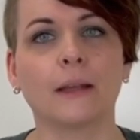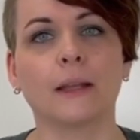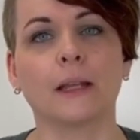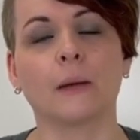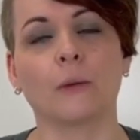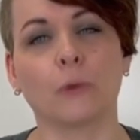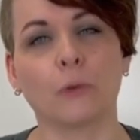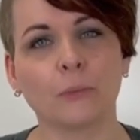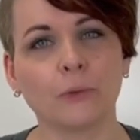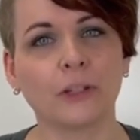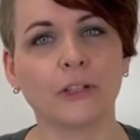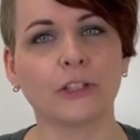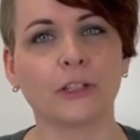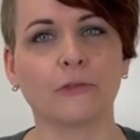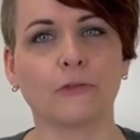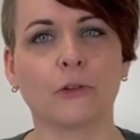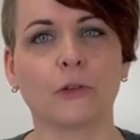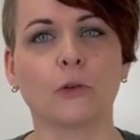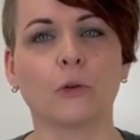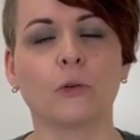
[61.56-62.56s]
it would be
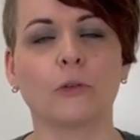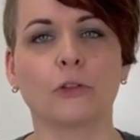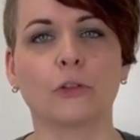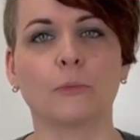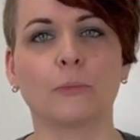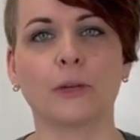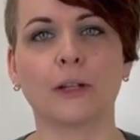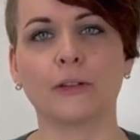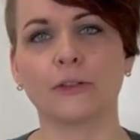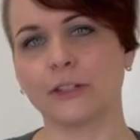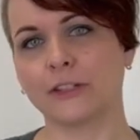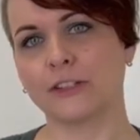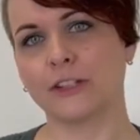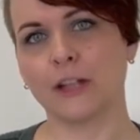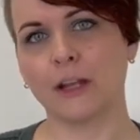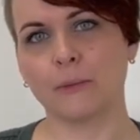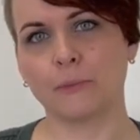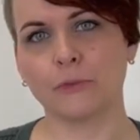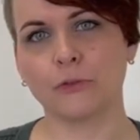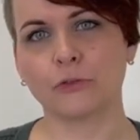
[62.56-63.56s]
difficult to pick this
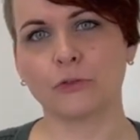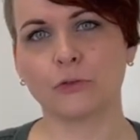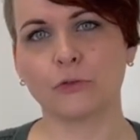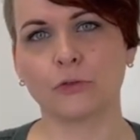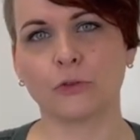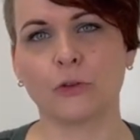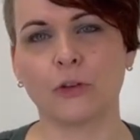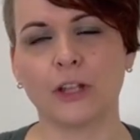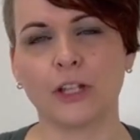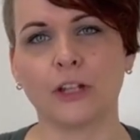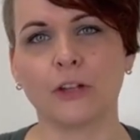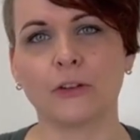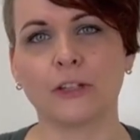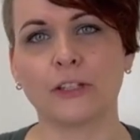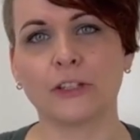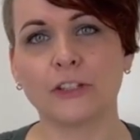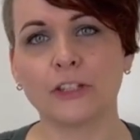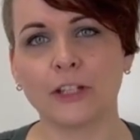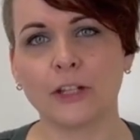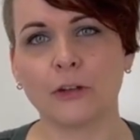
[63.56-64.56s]
up through your
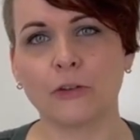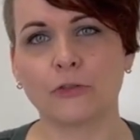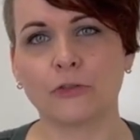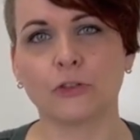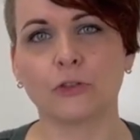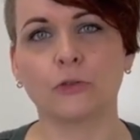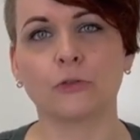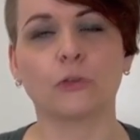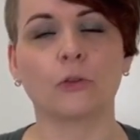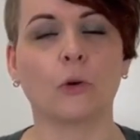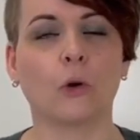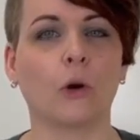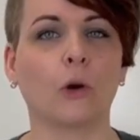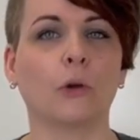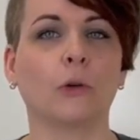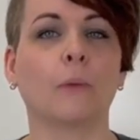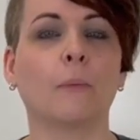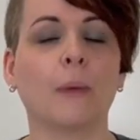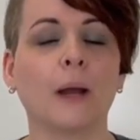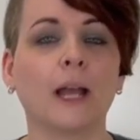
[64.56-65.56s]
hearing aids due to
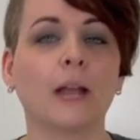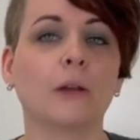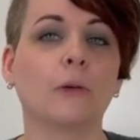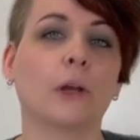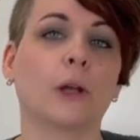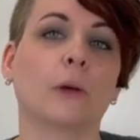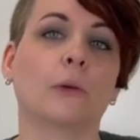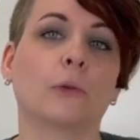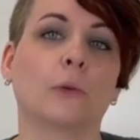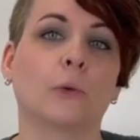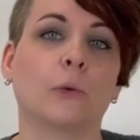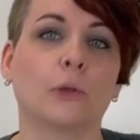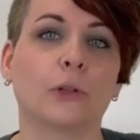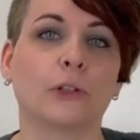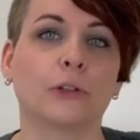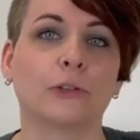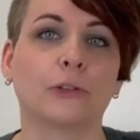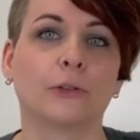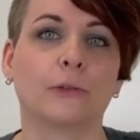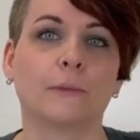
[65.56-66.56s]
all the background
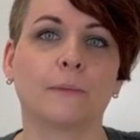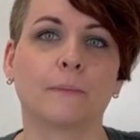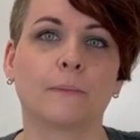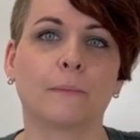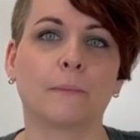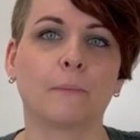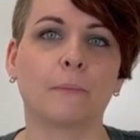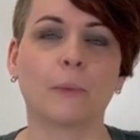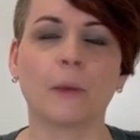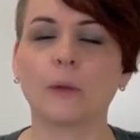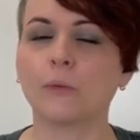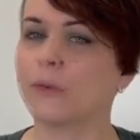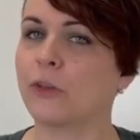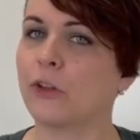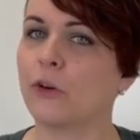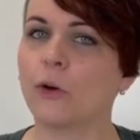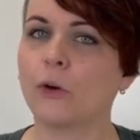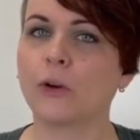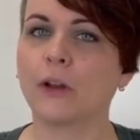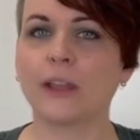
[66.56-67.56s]
noise. But
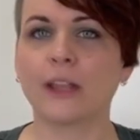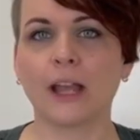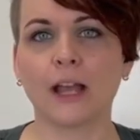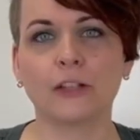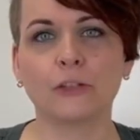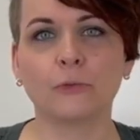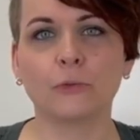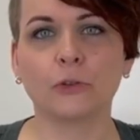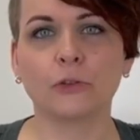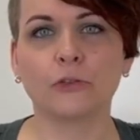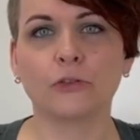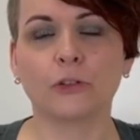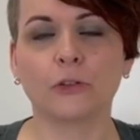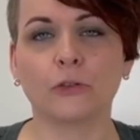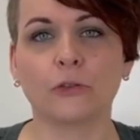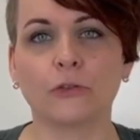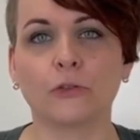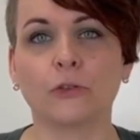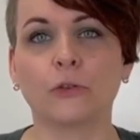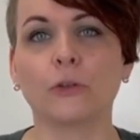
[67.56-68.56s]
with Auracast
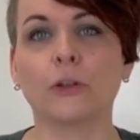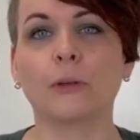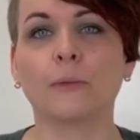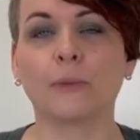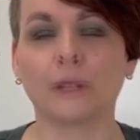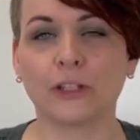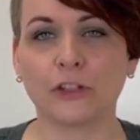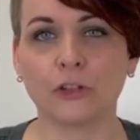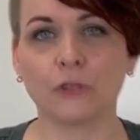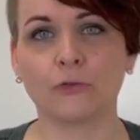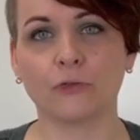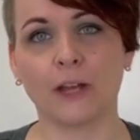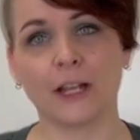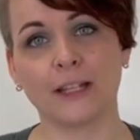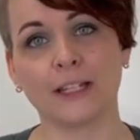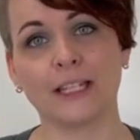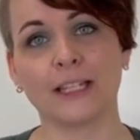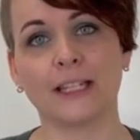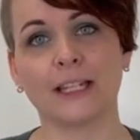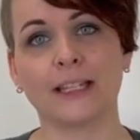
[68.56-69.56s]
Bluetooth, you can be
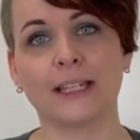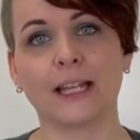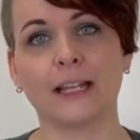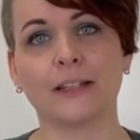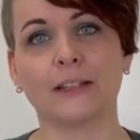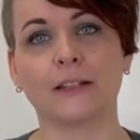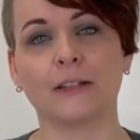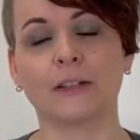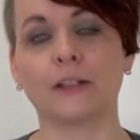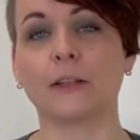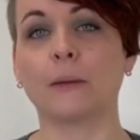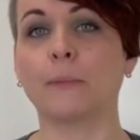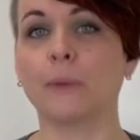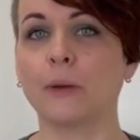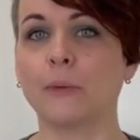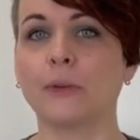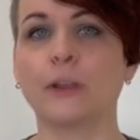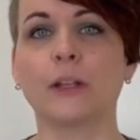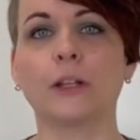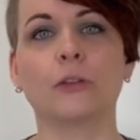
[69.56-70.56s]
directly connected to the
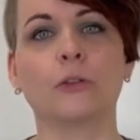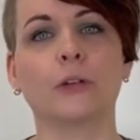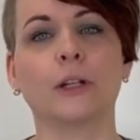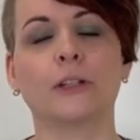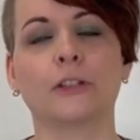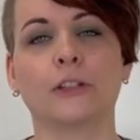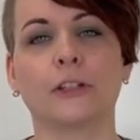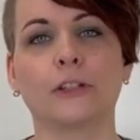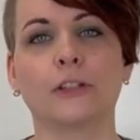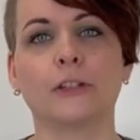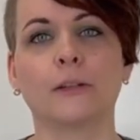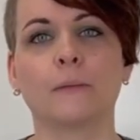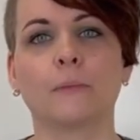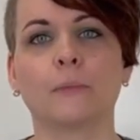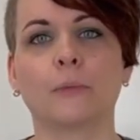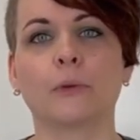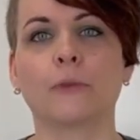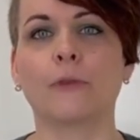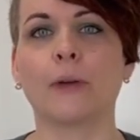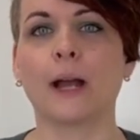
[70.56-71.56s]
public address system,
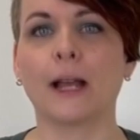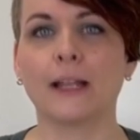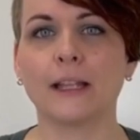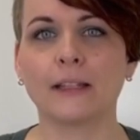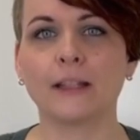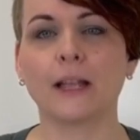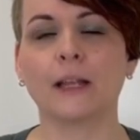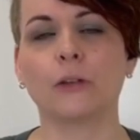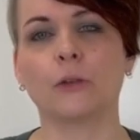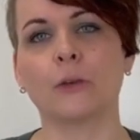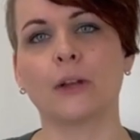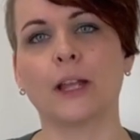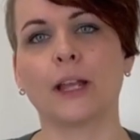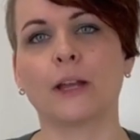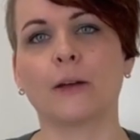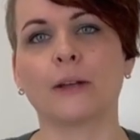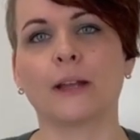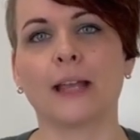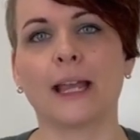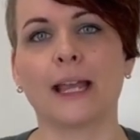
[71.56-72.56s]
provided that your
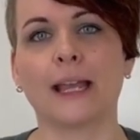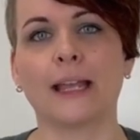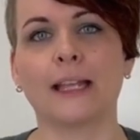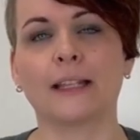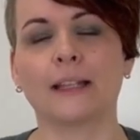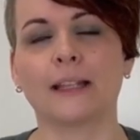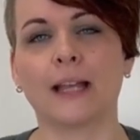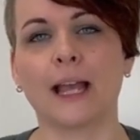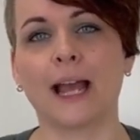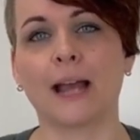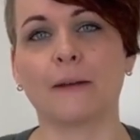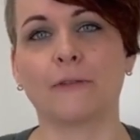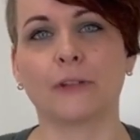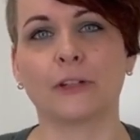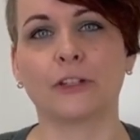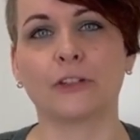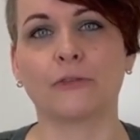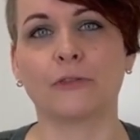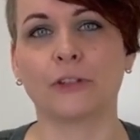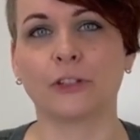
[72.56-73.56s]
hearing aids have
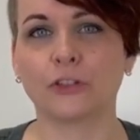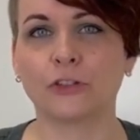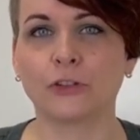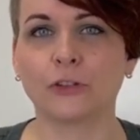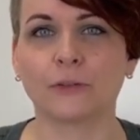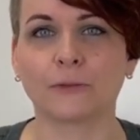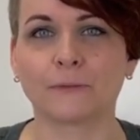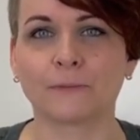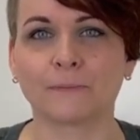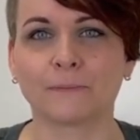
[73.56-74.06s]
this feature.